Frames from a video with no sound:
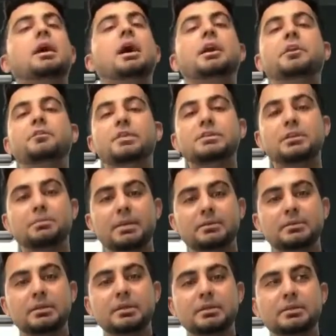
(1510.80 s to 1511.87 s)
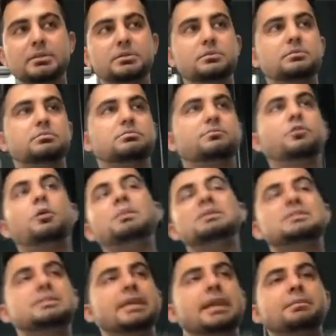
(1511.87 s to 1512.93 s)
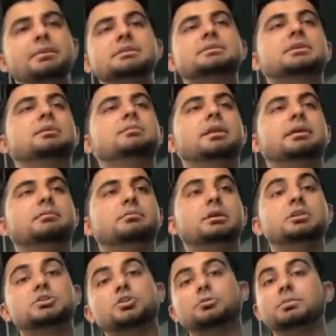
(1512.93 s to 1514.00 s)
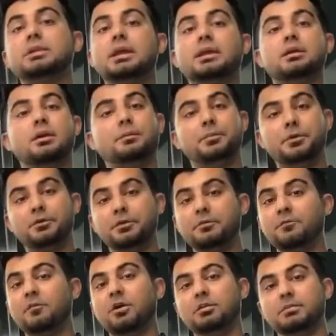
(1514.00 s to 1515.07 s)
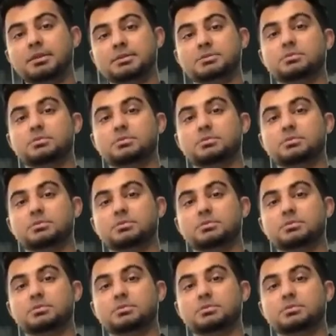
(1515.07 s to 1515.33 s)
artificial methods. From its name, it's come like it should be like computer involvement.